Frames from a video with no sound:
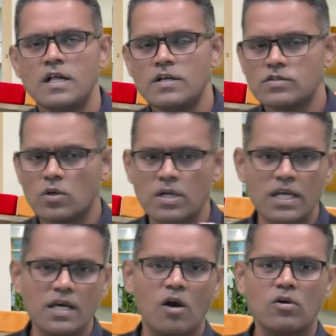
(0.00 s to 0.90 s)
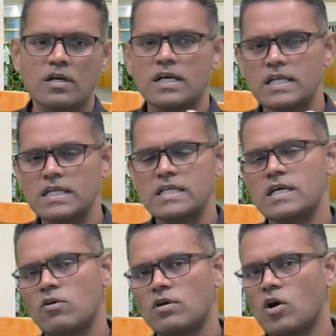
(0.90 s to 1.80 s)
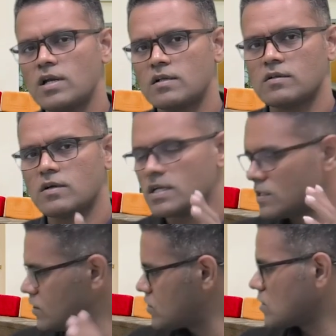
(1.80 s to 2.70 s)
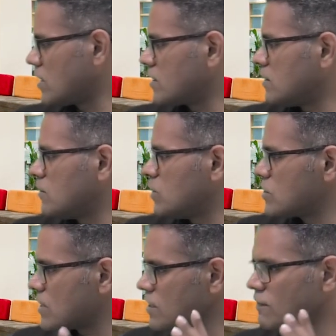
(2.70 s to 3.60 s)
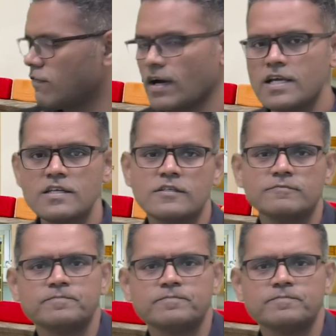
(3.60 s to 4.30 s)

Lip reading: So in our article or in the news article, we try to find